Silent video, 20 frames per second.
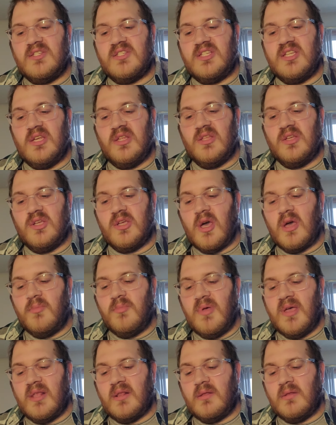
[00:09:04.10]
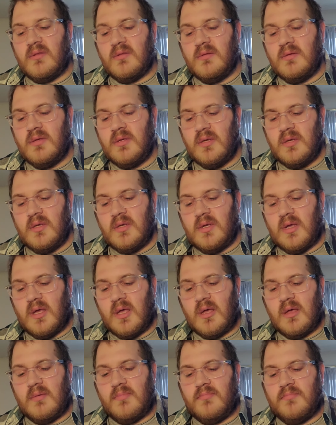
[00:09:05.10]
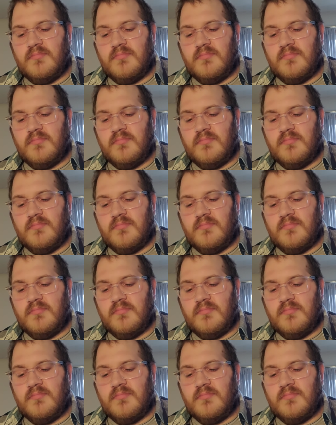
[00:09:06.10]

steel and gunmetal. Yeah,